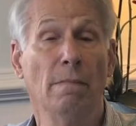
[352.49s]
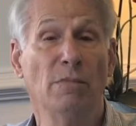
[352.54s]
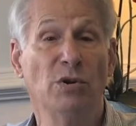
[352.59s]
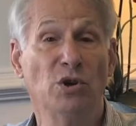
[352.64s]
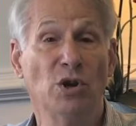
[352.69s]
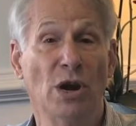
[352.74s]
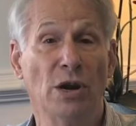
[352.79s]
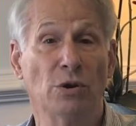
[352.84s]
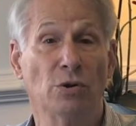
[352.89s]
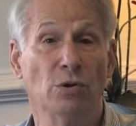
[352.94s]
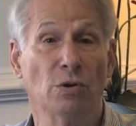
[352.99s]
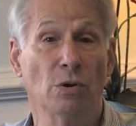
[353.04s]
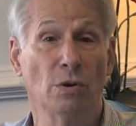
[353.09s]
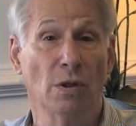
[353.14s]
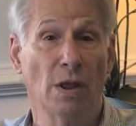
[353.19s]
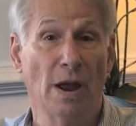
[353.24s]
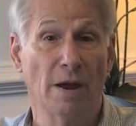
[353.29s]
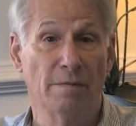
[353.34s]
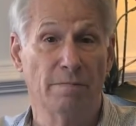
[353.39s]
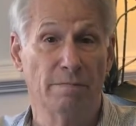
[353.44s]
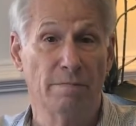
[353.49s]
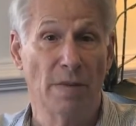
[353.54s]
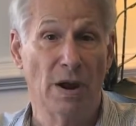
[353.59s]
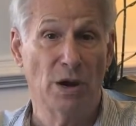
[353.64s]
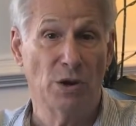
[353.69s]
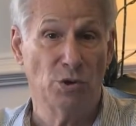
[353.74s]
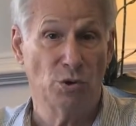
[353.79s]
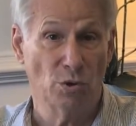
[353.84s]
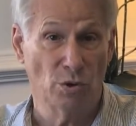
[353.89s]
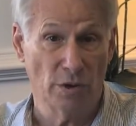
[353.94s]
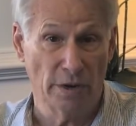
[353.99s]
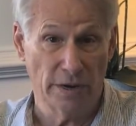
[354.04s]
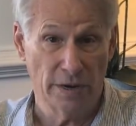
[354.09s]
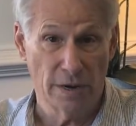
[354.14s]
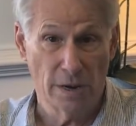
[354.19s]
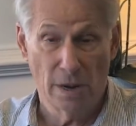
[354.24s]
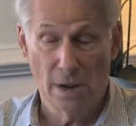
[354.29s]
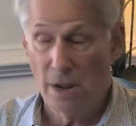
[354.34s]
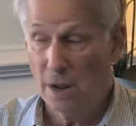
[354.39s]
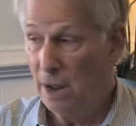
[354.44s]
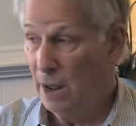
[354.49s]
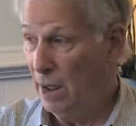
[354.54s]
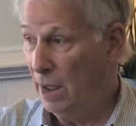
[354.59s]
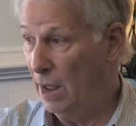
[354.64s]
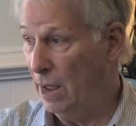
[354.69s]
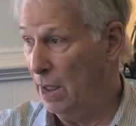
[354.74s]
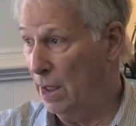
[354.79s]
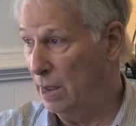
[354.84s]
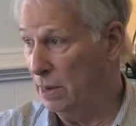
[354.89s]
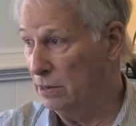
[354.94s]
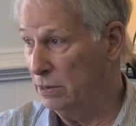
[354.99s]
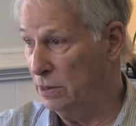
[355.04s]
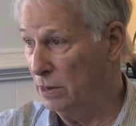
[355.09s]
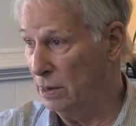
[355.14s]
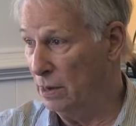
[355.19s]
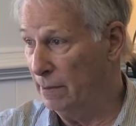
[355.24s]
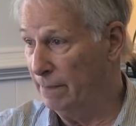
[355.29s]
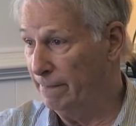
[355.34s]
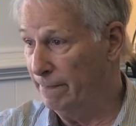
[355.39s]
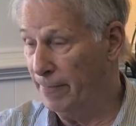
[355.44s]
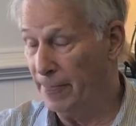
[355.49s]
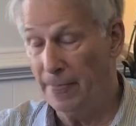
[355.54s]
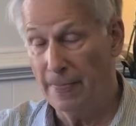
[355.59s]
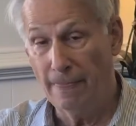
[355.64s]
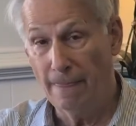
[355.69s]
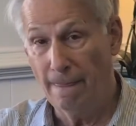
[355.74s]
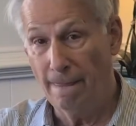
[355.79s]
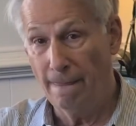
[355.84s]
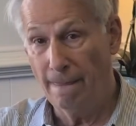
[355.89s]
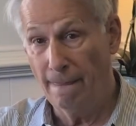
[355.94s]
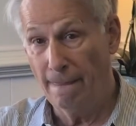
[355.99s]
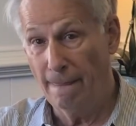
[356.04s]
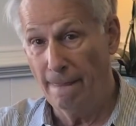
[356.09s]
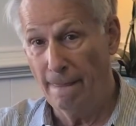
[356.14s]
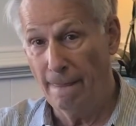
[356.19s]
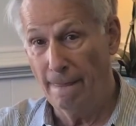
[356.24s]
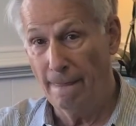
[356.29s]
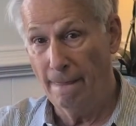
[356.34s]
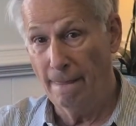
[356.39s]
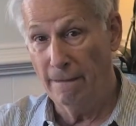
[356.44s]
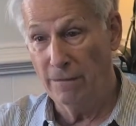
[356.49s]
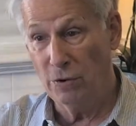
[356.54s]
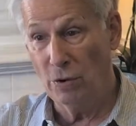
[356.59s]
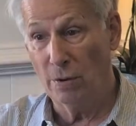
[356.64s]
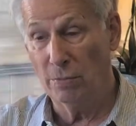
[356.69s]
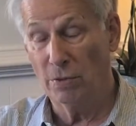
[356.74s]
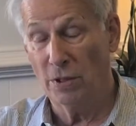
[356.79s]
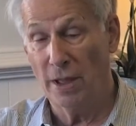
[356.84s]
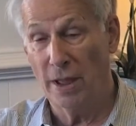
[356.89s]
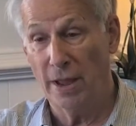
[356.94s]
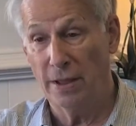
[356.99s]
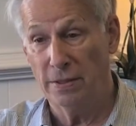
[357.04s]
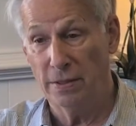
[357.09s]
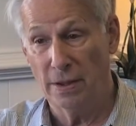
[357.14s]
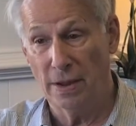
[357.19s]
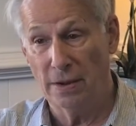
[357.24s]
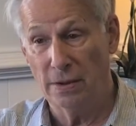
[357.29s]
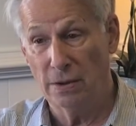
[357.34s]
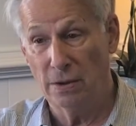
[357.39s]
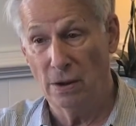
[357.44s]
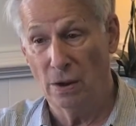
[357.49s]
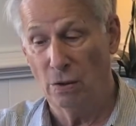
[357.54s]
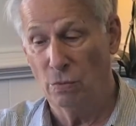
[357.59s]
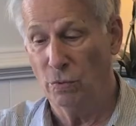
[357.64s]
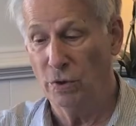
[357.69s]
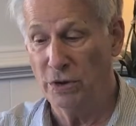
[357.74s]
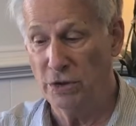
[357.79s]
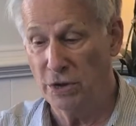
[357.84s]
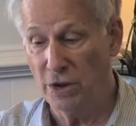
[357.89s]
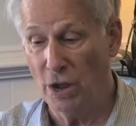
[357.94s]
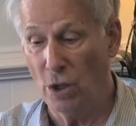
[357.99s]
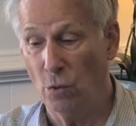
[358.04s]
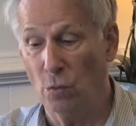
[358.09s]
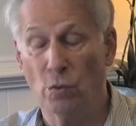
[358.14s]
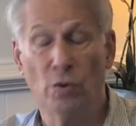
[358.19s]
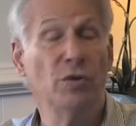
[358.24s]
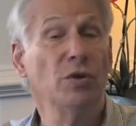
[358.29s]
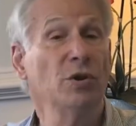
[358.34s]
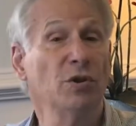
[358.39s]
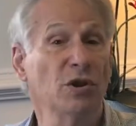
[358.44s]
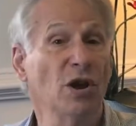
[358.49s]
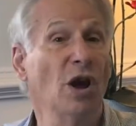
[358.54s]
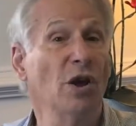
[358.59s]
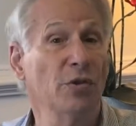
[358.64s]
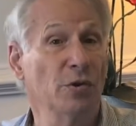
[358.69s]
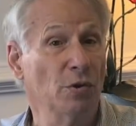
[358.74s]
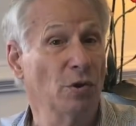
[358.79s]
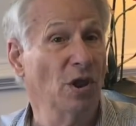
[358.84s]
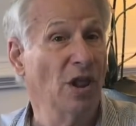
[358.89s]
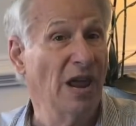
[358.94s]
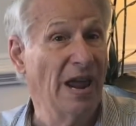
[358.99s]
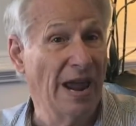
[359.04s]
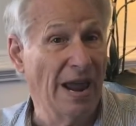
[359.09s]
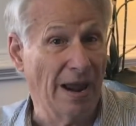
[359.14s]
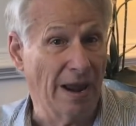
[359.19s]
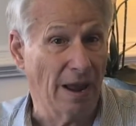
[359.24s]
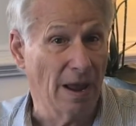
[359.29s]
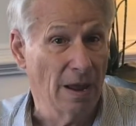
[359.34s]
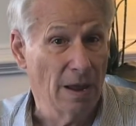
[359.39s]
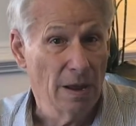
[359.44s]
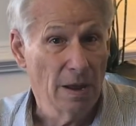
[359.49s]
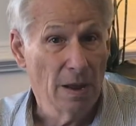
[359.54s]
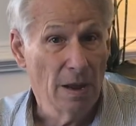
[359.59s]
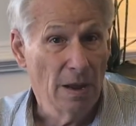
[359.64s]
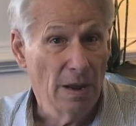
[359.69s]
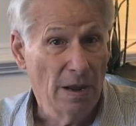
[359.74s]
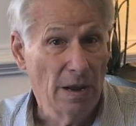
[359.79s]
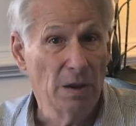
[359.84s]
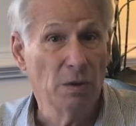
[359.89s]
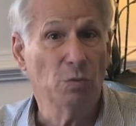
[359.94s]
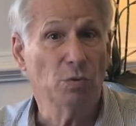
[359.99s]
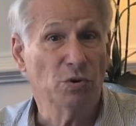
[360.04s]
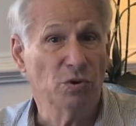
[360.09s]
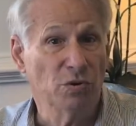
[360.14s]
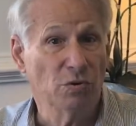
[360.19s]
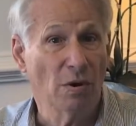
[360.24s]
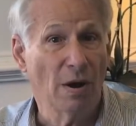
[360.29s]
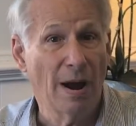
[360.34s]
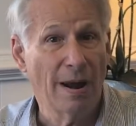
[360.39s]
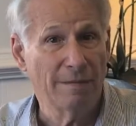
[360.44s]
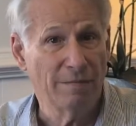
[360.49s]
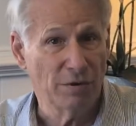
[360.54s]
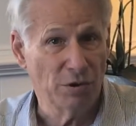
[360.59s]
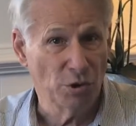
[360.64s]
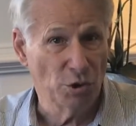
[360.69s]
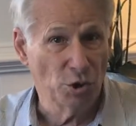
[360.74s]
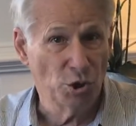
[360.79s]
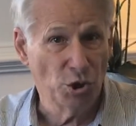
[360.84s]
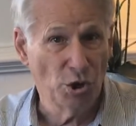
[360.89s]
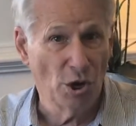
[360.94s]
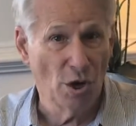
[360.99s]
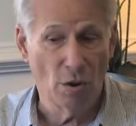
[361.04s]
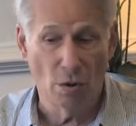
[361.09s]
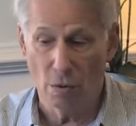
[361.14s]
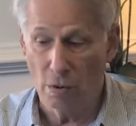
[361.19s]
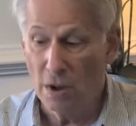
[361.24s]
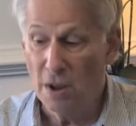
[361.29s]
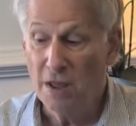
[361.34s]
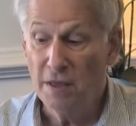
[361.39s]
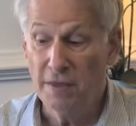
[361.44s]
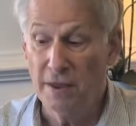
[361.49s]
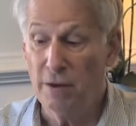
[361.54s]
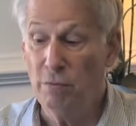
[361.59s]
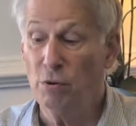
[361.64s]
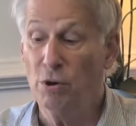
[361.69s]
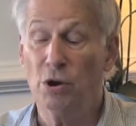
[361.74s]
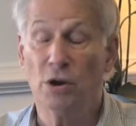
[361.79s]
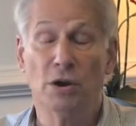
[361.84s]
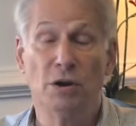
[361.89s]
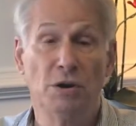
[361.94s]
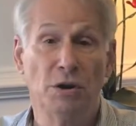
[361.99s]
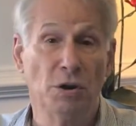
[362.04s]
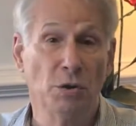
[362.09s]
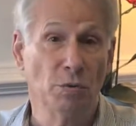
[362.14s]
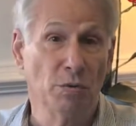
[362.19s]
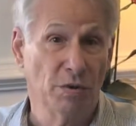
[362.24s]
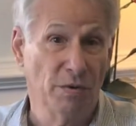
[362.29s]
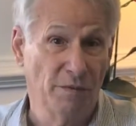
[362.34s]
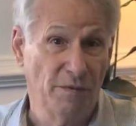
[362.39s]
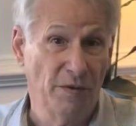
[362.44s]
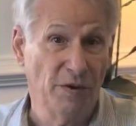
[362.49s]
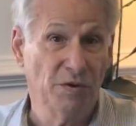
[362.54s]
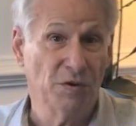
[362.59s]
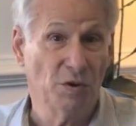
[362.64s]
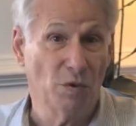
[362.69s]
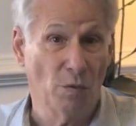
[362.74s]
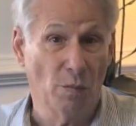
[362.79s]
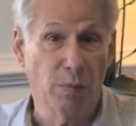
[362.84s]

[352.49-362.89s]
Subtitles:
change her life majorly. And so I'm glad that we dealt with this other leg. It was driving the show. They were going to deal with the physical